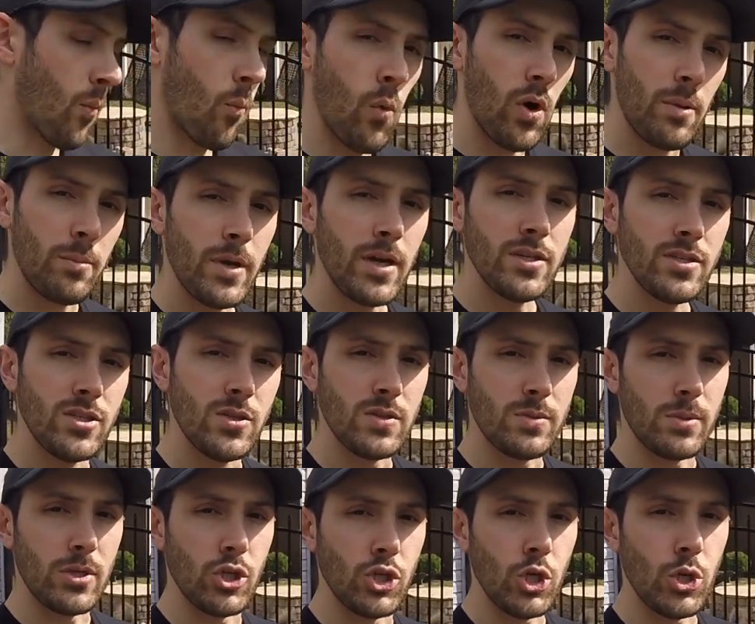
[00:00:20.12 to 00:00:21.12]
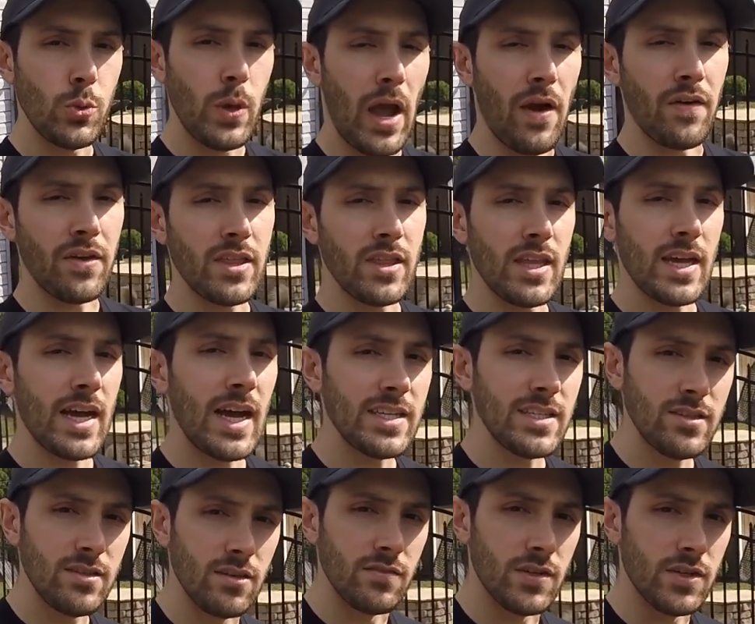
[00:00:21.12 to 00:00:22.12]
what I'm going to do is I'm going to show you everything that got
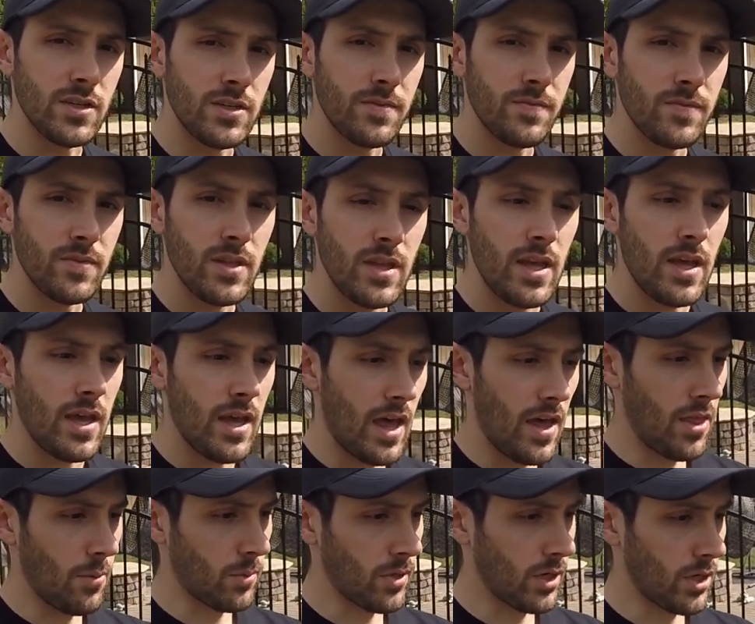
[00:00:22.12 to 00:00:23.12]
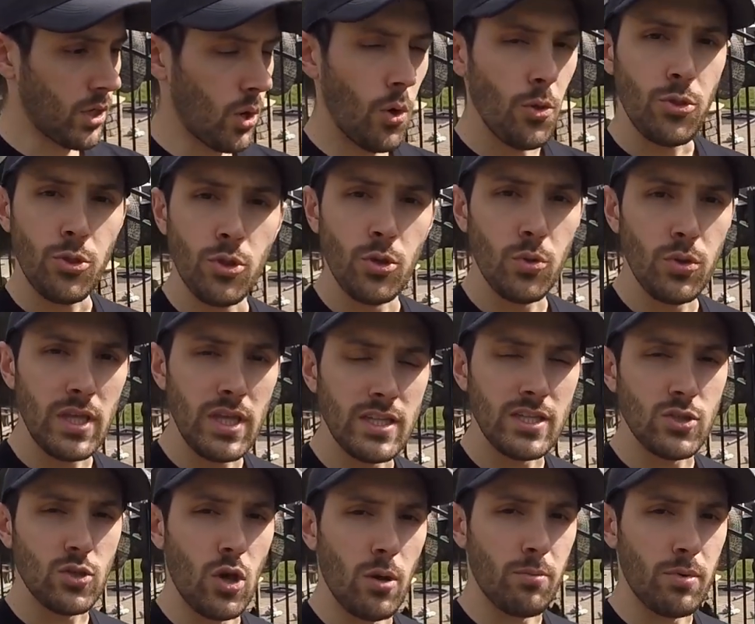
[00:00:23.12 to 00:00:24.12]
delivered, and then we're going to go through the
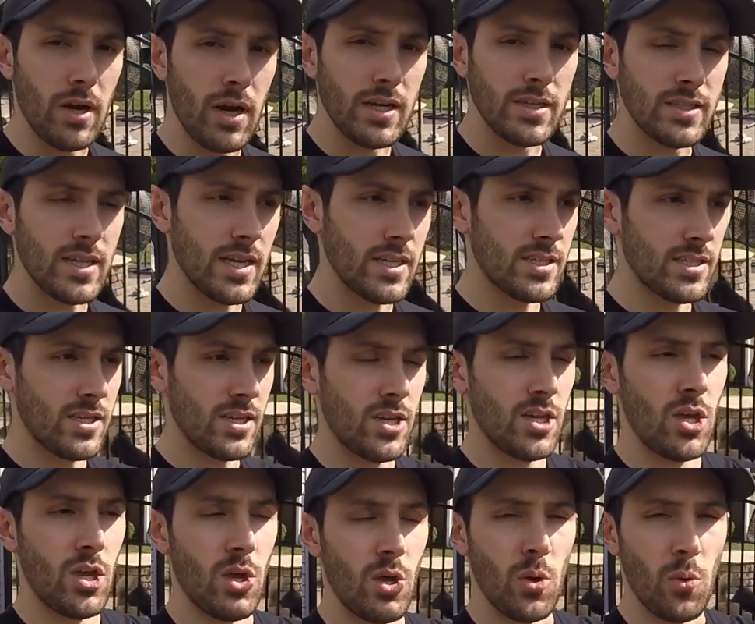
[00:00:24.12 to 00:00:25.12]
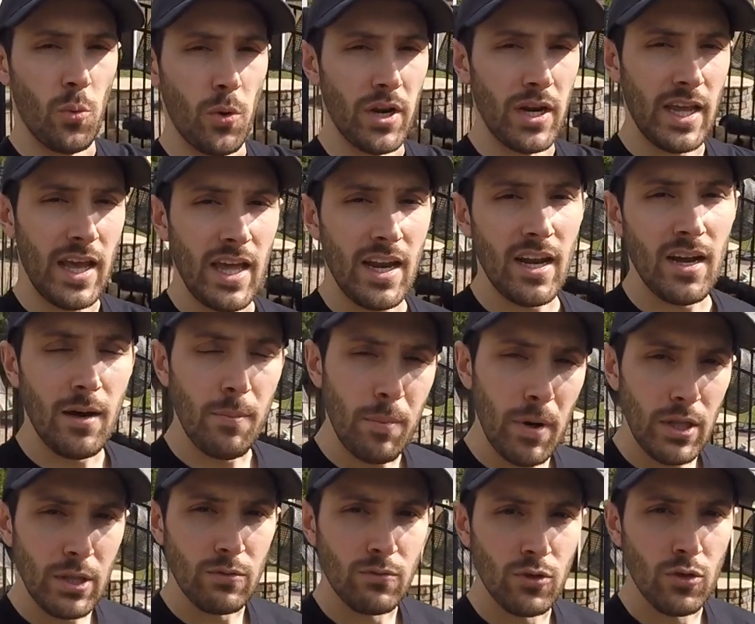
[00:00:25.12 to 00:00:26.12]
install process. We're going to get it up
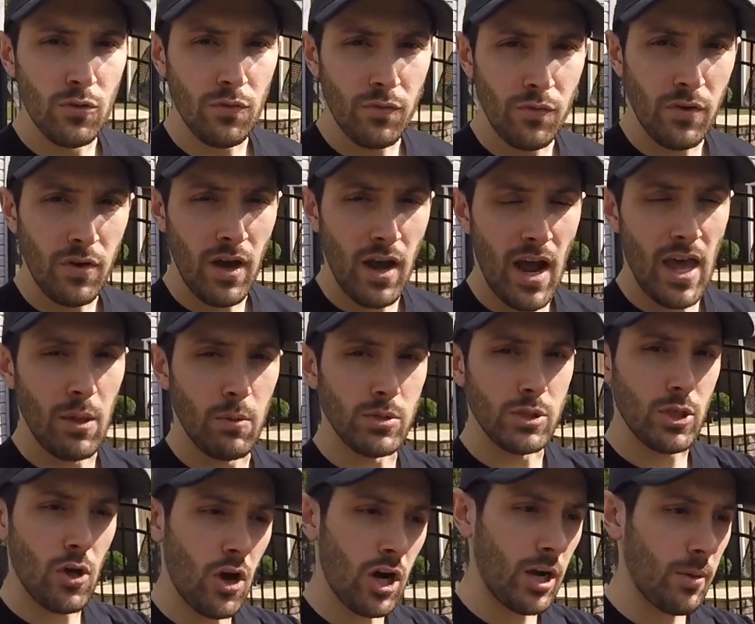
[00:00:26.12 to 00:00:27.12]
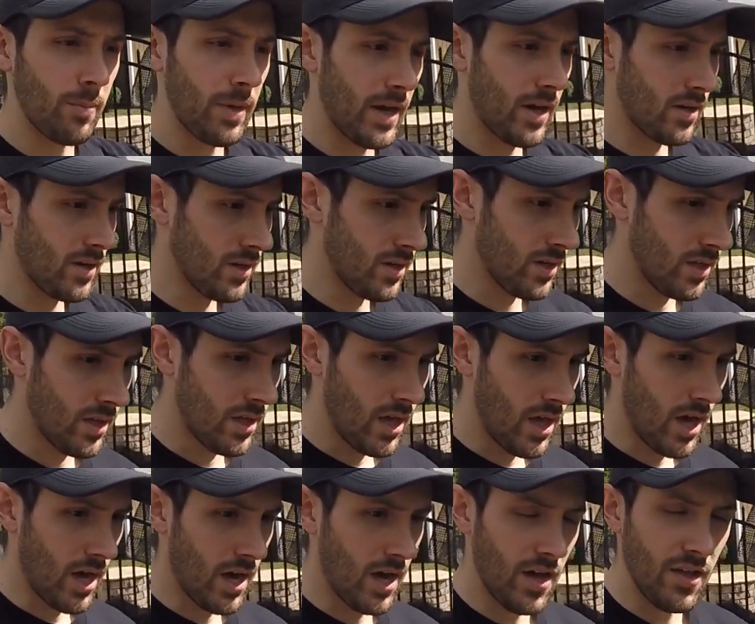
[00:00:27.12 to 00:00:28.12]
on the roof, and then we'll talk about
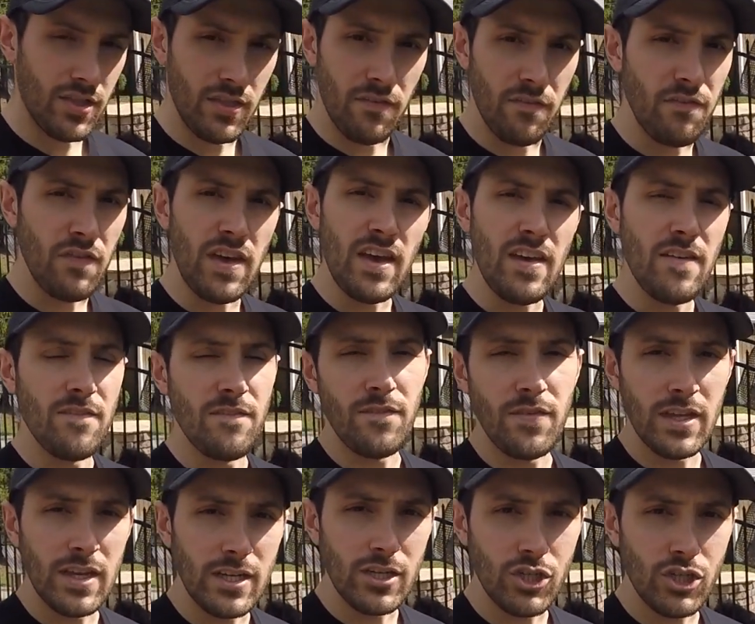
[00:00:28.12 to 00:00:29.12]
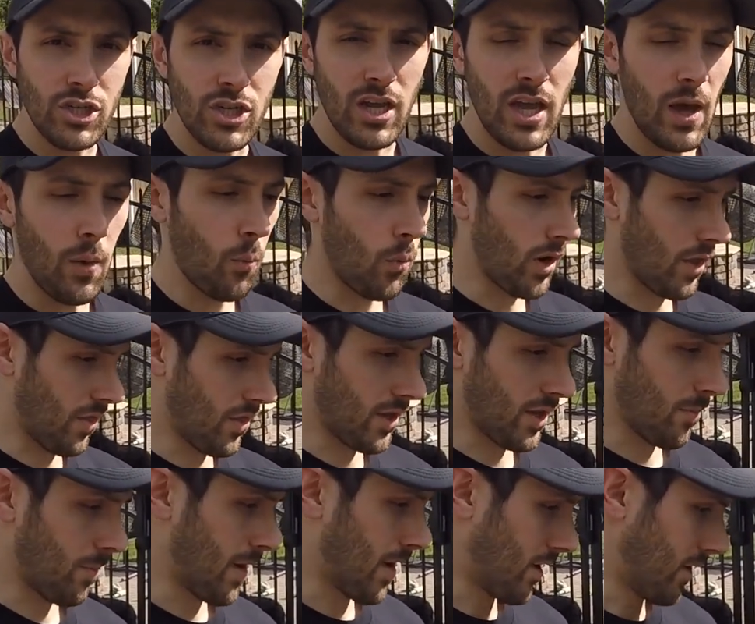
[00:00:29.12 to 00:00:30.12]
the fit and finish and what I think
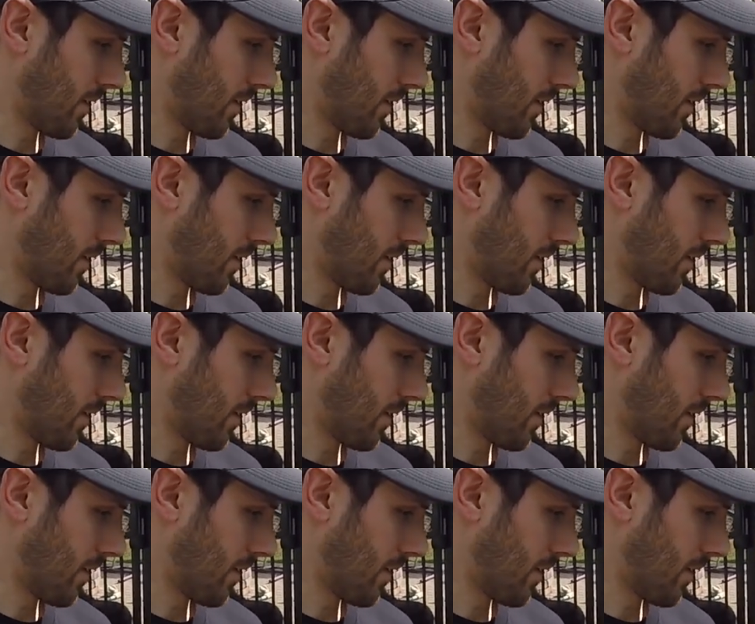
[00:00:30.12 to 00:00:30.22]
about it.